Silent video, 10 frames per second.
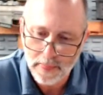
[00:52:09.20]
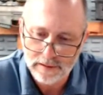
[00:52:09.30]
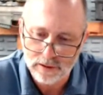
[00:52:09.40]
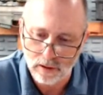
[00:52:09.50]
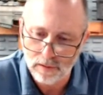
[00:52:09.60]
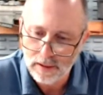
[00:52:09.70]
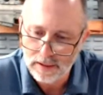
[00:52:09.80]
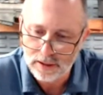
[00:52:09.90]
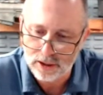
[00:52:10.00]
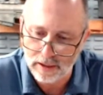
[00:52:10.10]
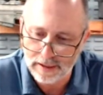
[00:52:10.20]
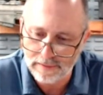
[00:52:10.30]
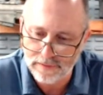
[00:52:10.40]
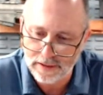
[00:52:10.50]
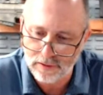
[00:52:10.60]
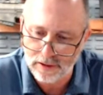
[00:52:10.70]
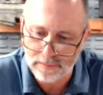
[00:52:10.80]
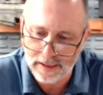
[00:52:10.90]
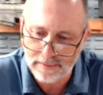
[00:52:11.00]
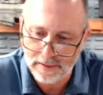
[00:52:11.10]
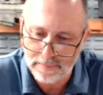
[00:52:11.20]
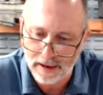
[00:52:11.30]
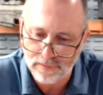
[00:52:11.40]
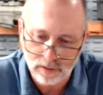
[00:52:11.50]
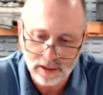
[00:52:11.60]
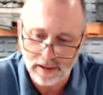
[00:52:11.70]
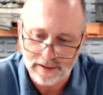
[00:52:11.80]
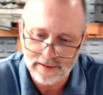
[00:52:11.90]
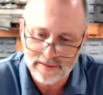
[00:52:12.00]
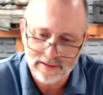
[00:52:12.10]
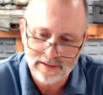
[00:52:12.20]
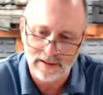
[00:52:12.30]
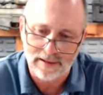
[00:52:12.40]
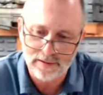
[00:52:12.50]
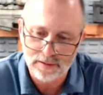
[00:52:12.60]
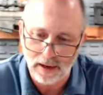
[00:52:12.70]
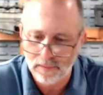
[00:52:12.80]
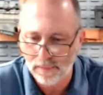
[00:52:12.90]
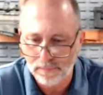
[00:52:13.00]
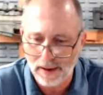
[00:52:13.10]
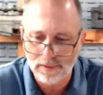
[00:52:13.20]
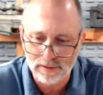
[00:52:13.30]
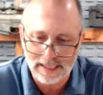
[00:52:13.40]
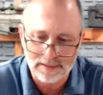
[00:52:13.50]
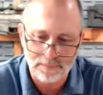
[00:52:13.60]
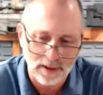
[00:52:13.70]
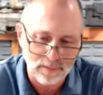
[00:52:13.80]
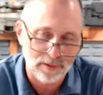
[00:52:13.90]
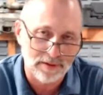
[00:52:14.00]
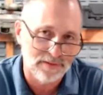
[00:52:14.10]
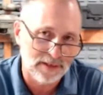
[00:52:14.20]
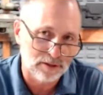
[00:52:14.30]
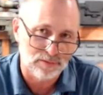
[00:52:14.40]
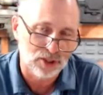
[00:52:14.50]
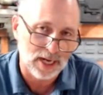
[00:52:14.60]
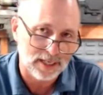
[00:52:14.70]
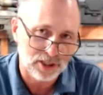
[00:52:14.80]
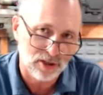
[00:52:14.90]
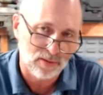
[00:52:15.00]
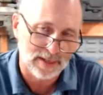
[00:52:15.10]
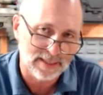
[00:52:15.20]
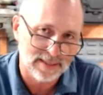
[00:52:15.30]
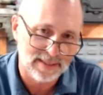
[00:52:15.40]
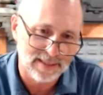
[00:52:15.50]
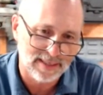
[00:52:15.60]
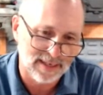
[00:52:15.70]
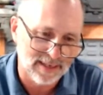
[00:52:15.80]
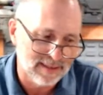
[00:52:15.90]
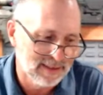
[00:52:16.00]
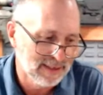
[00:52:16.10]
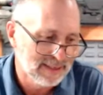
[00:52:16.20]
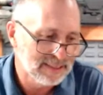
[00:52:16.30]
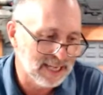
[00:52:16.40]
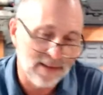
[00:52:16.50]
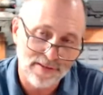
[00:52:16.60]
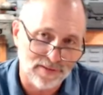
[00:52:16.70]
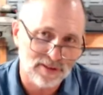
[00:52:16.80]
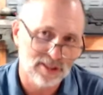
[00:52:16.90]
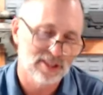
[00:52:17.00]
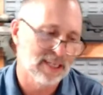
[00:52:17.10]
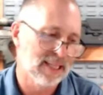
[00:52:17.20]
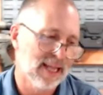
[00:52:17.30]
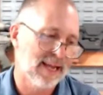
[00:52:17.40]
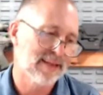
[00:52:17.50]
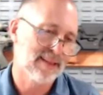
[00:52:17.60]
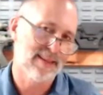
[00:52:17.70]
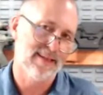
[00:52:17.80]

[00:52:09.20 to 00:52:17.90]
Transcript: So saw that video that you made by. Well, good. It was probably one of the videos from SHOT Show when I did the Davey versus Goliath